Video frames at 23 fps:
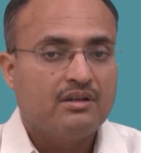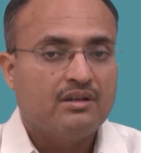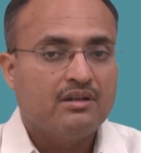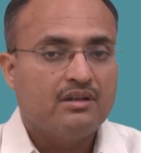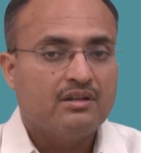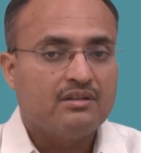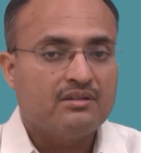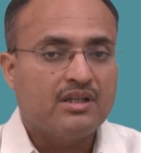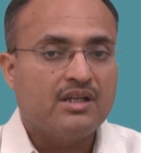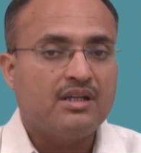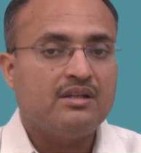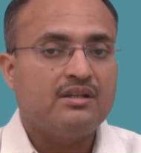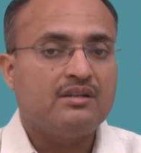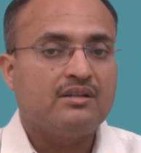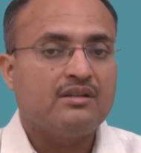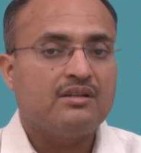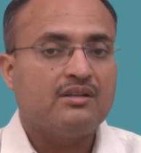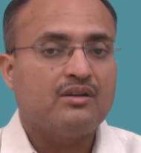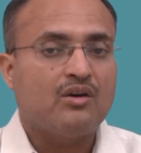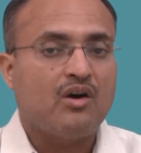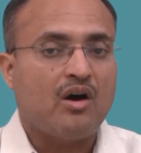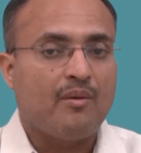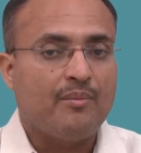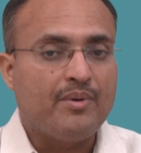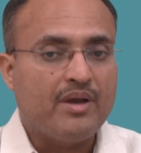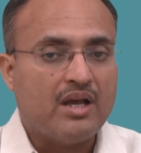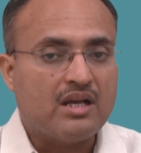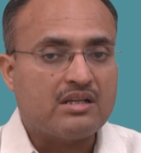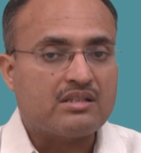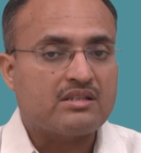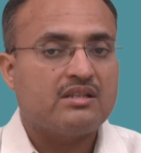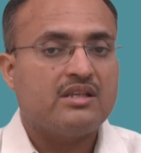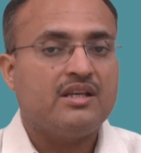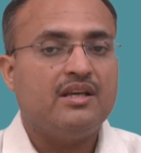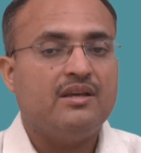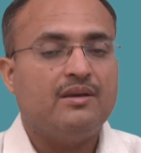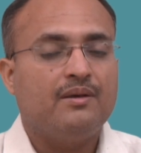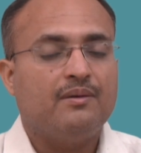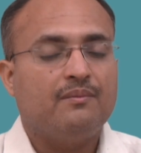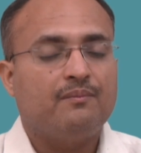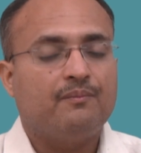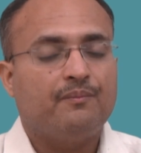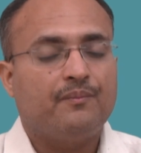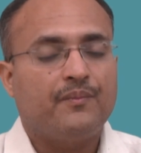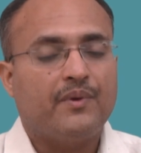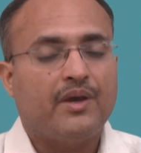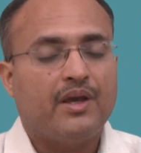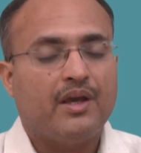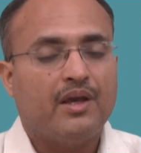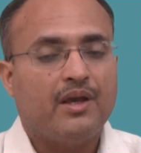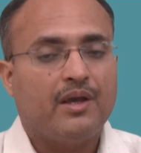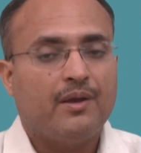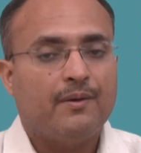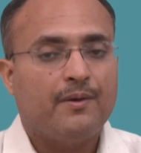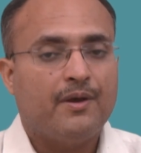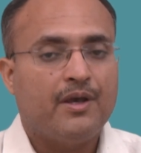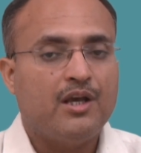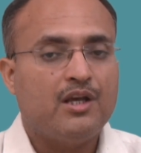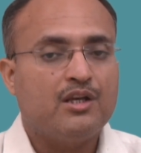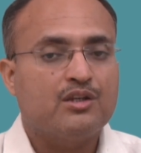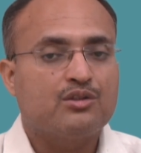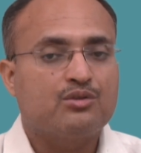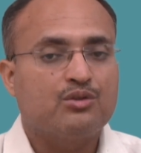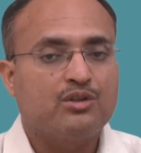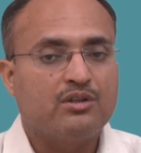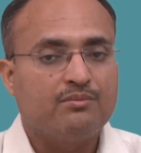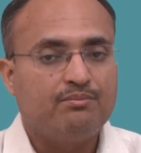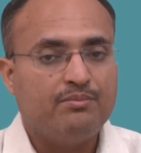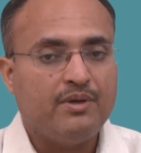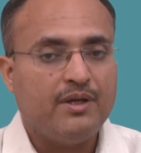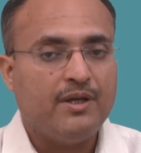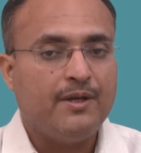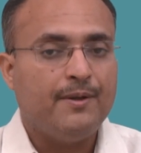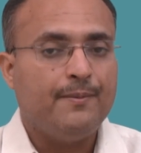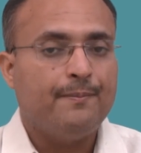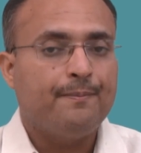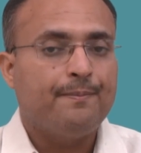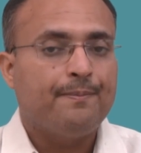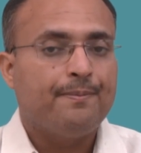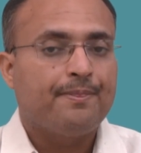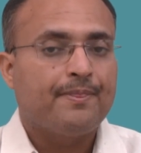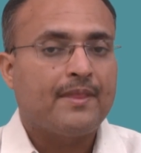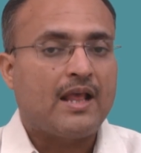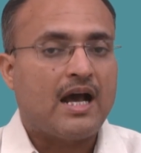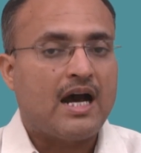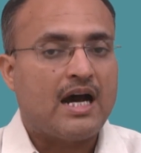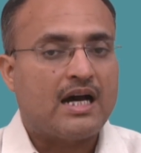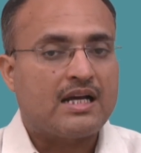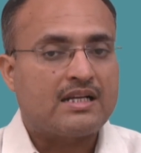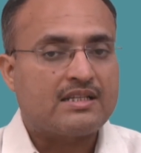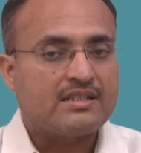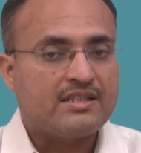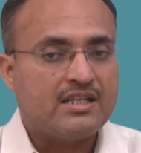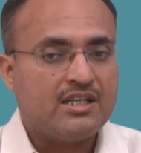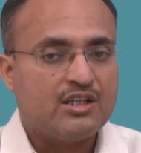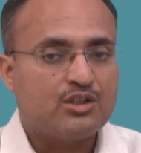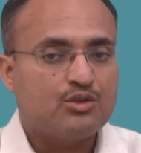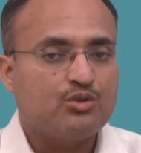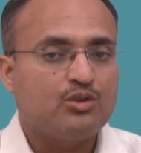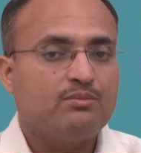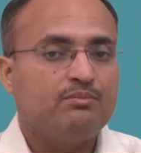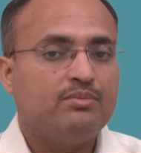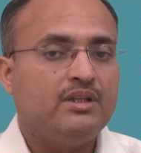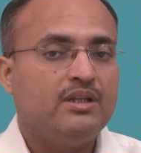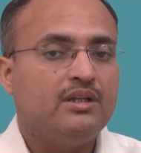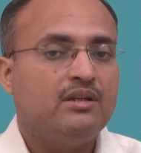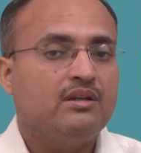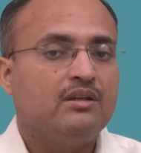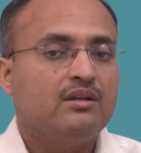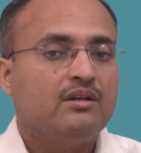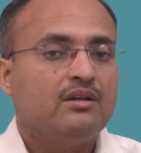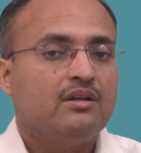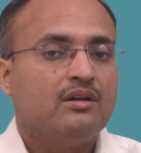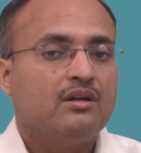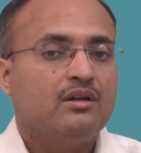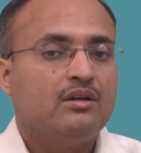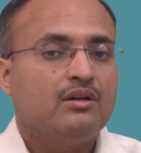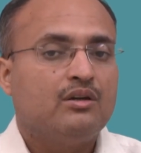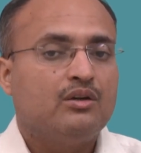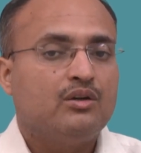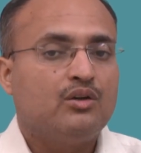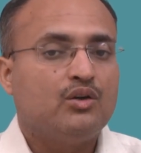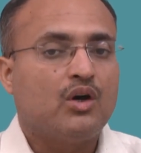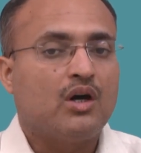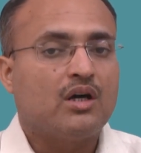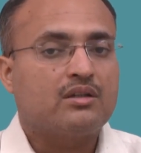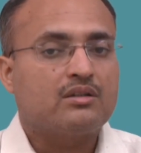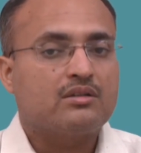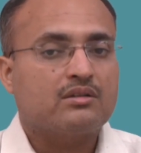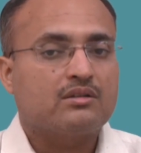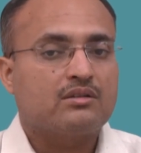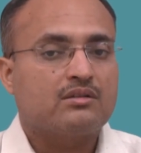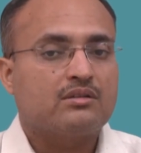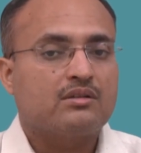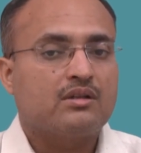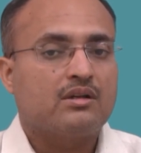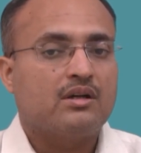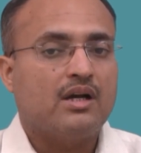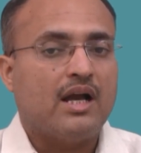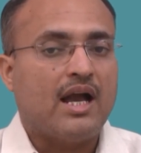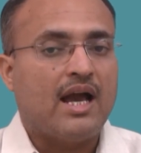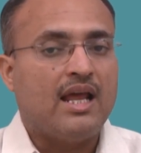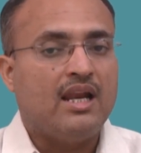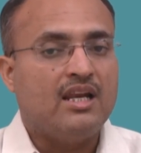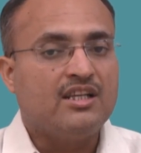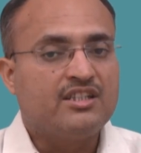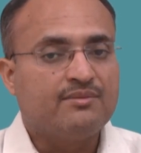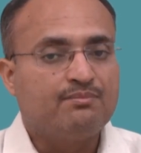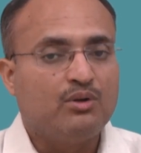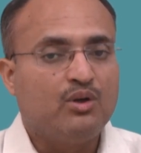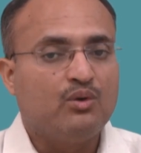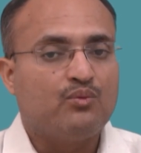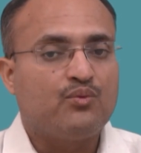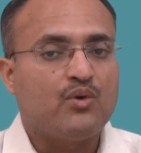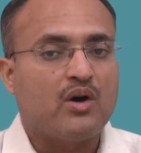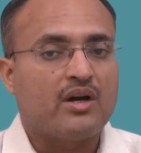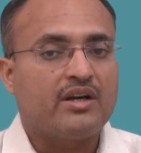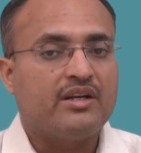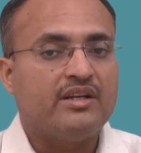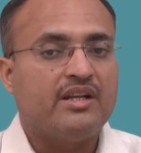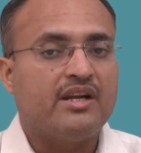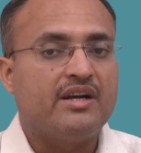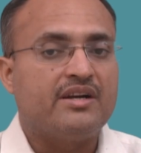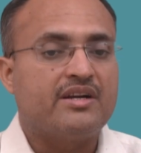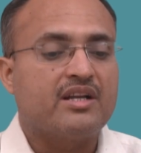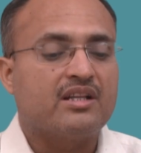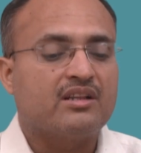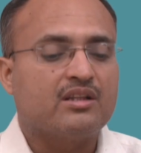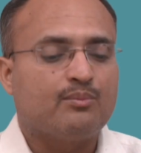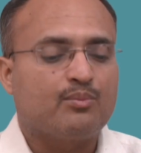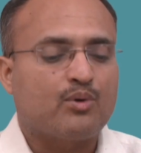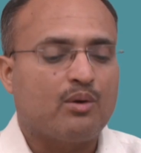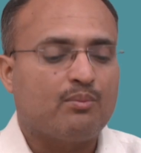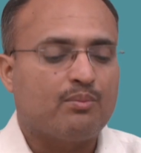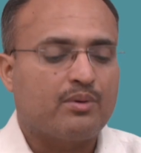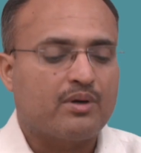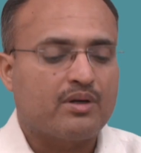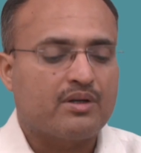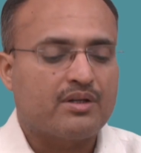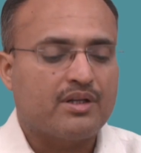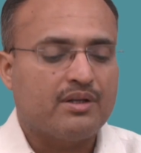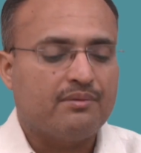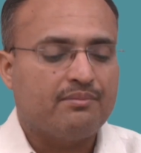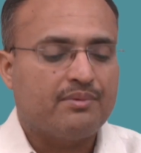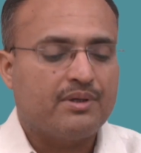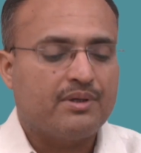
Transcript: then obviously he should be or she should be not eligible for inheriting the property.